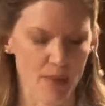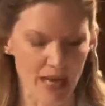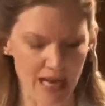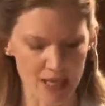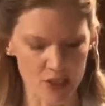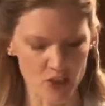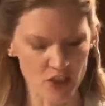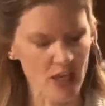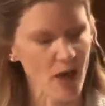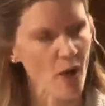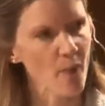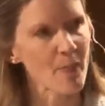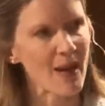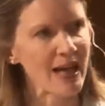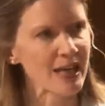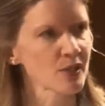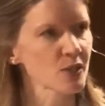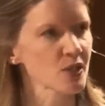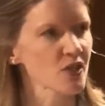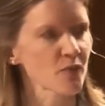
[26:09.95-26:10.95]
but actually our
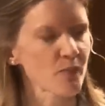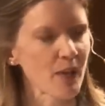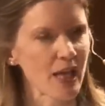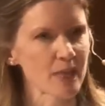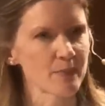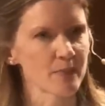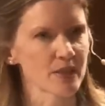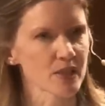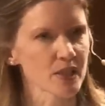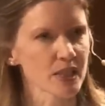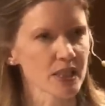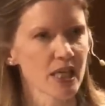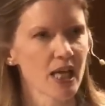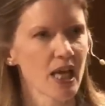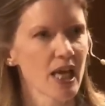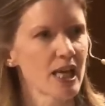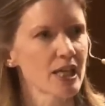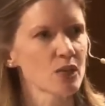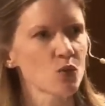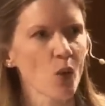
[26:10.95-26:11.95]
balance of payments
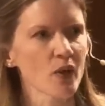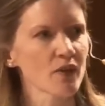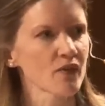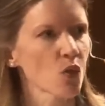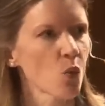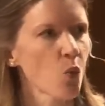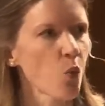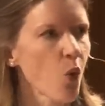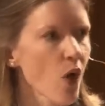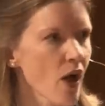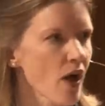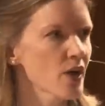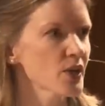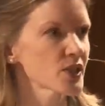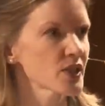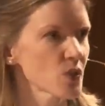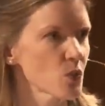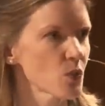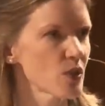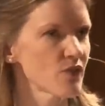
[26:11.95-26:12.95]
is one of the
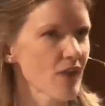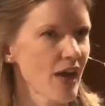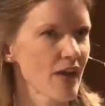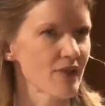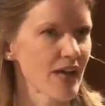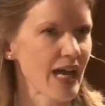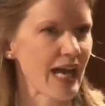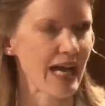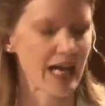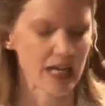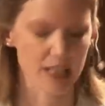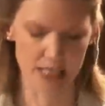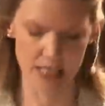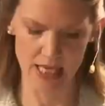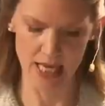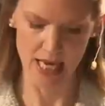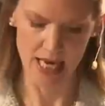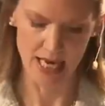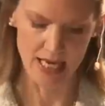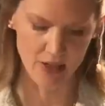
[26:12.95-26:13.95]
worst that we've ever had
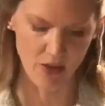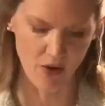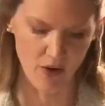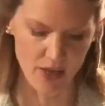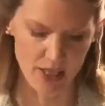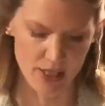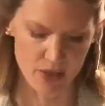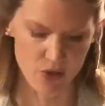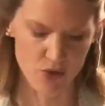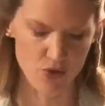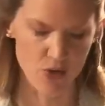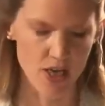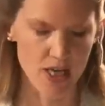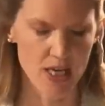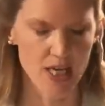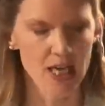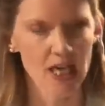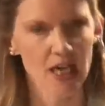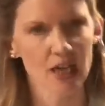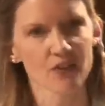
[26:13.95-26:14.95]
in our history.